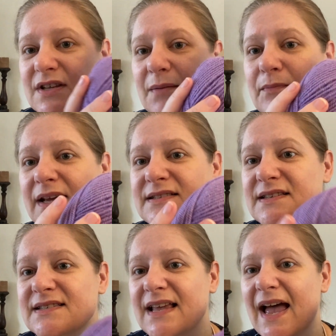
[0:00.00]
That makes
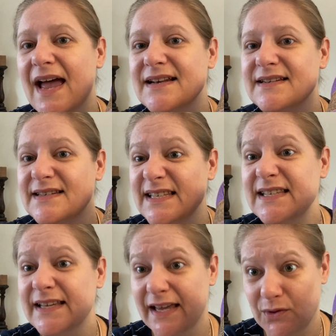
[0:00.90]
this a
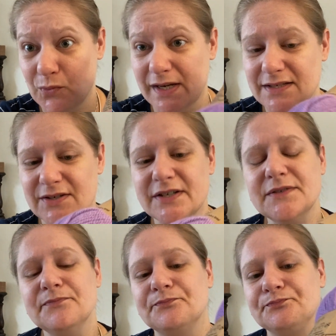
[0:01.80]
DK weight
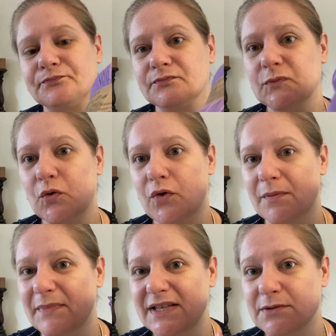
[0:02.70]
yarn or a
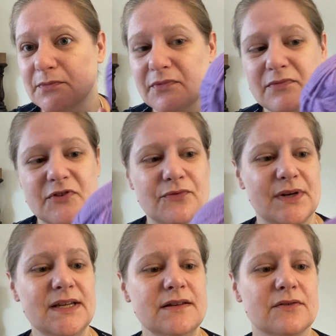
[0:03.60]
medium
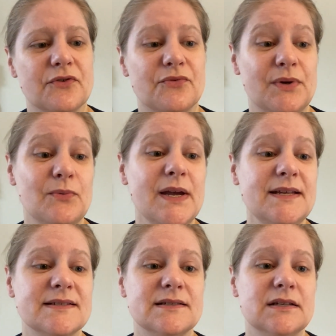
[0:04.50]
three
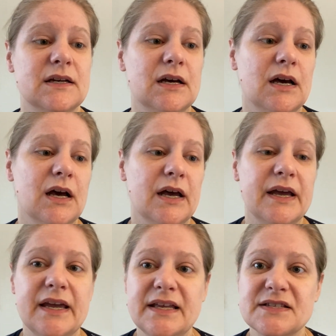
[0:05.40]
weight.
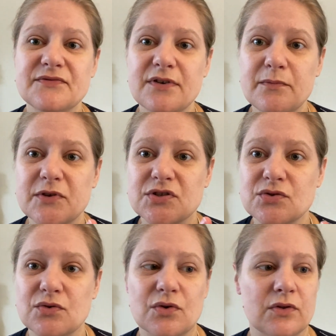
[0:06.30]
It's from the
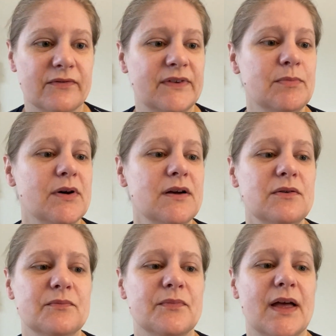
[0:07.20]
store called Vibra.
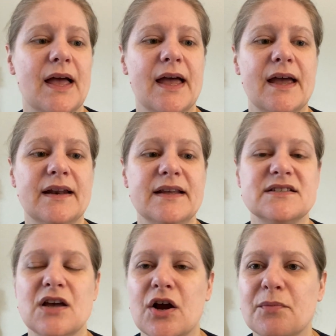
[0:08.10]
And
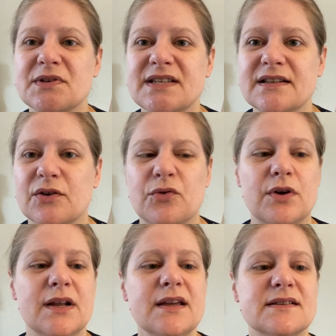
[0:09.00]
it's 100%
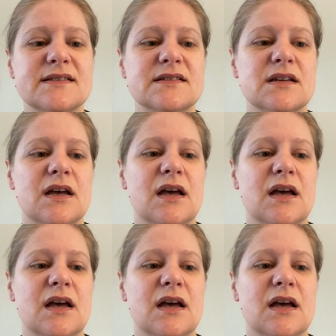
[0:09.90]
acrylics.